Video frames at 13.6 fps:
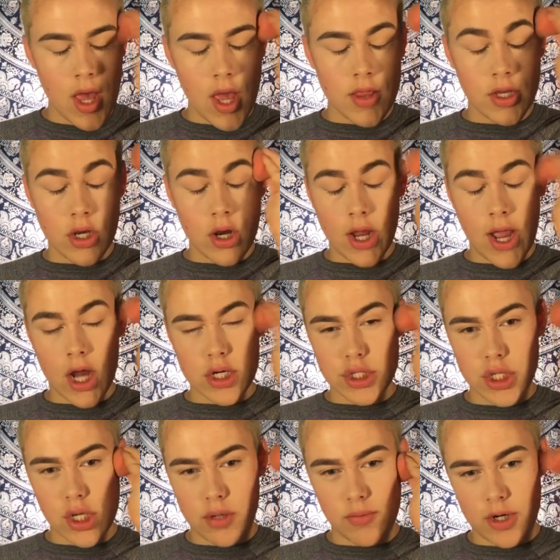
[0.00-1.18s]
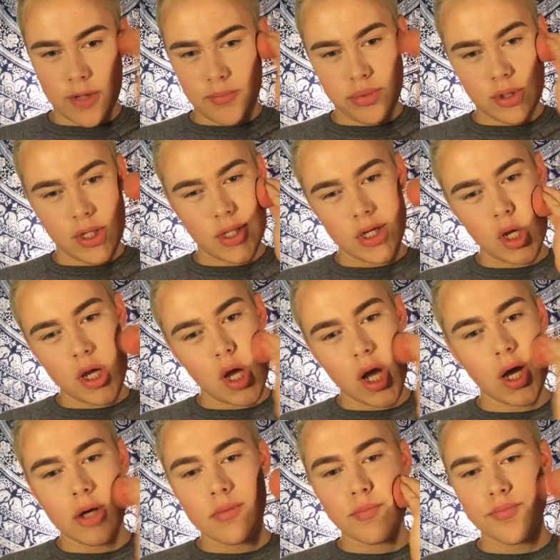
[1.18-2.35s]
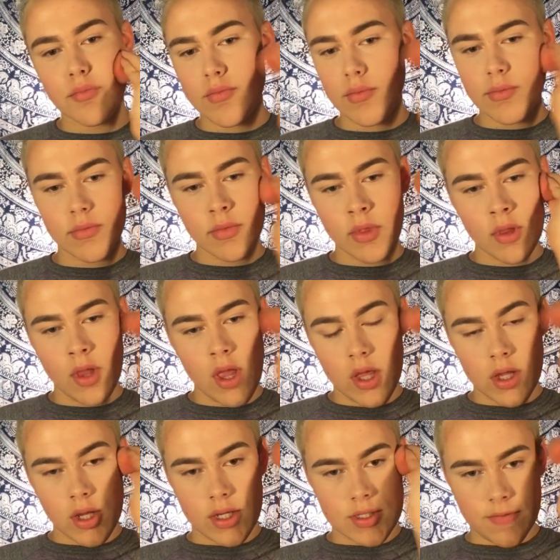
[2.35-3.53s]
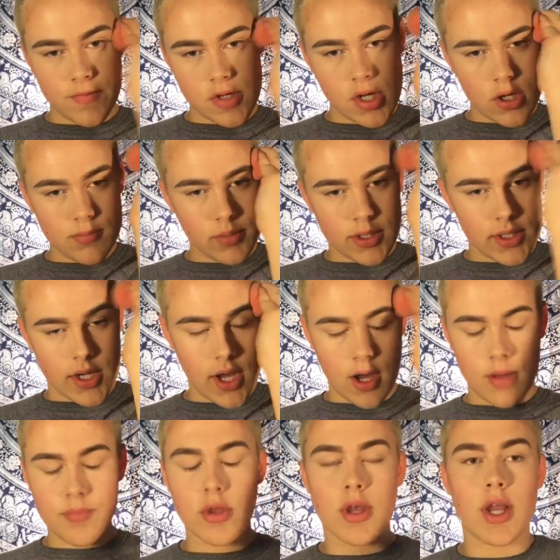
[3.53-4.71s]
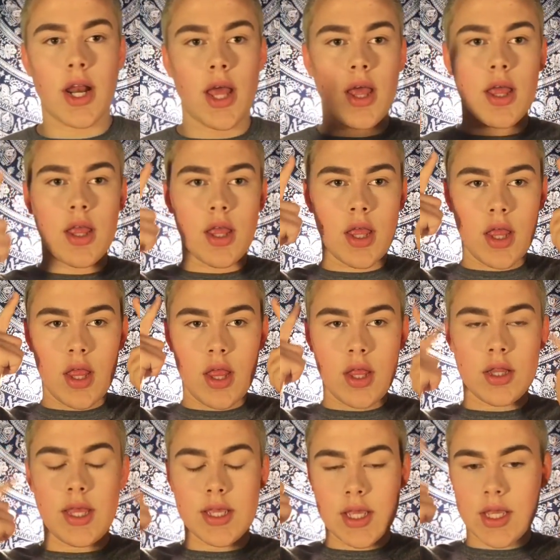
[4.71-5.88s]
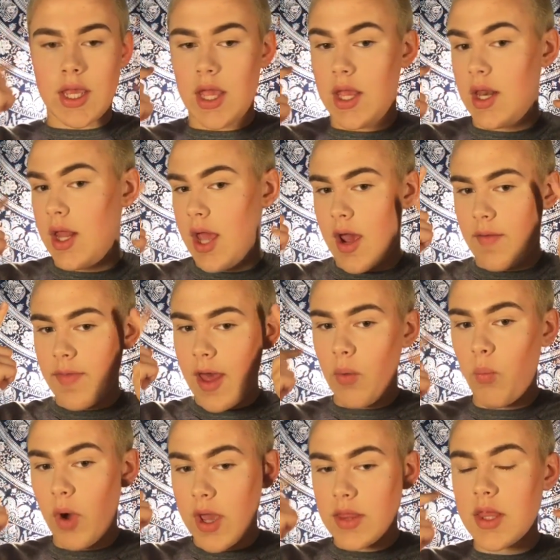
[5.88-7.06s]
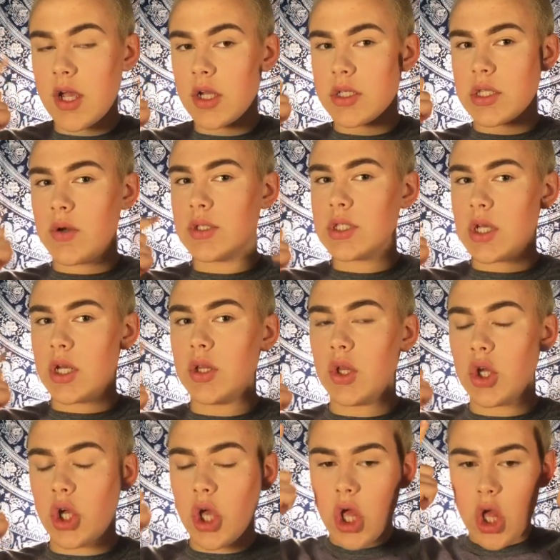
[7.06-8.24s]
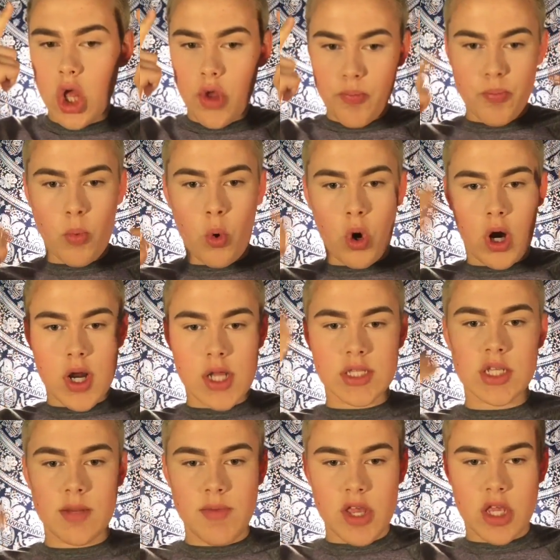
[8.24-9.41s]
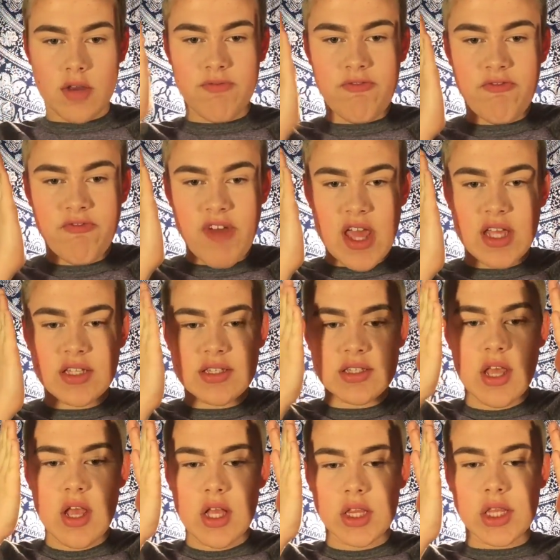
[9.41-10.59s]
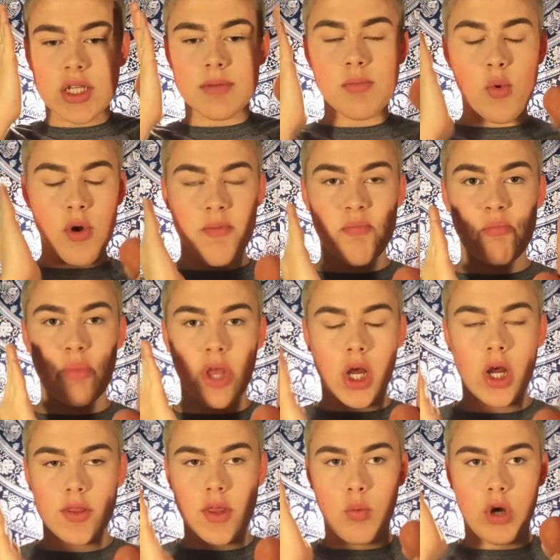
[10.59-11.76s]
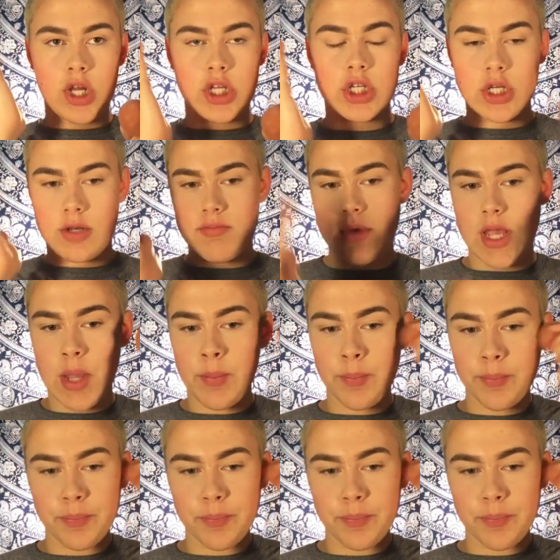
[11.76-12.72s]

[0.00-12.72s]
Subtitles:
And then you're actually going to want to blend up, because if you don't blend up, you're going to, like, again, have that white there, so it's going to look more, it's going to make your face look more bigger than what it should be.